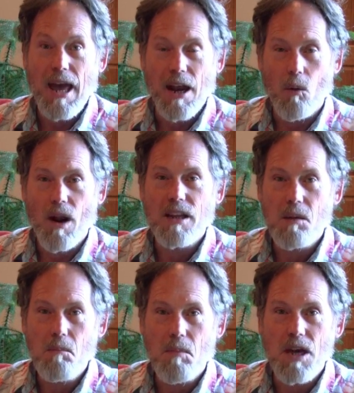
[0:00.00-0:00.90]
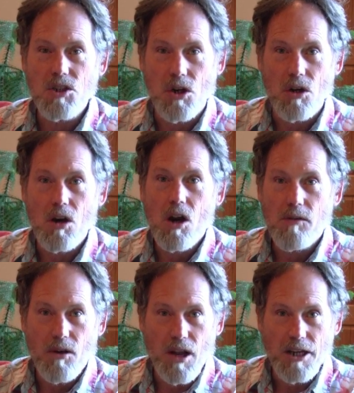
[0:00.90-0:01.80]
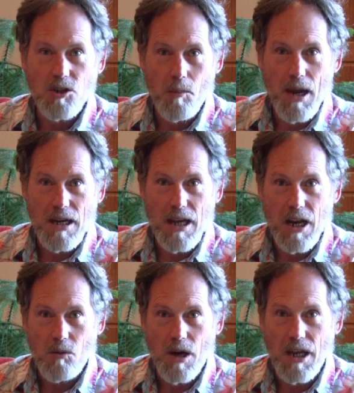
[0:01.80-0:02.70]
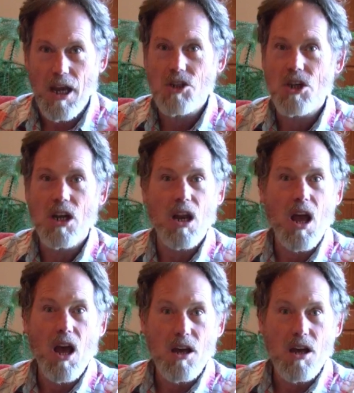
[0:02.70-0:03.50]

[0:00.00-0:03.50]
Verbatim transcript: And I wanted to measure for electromagnetic radiation,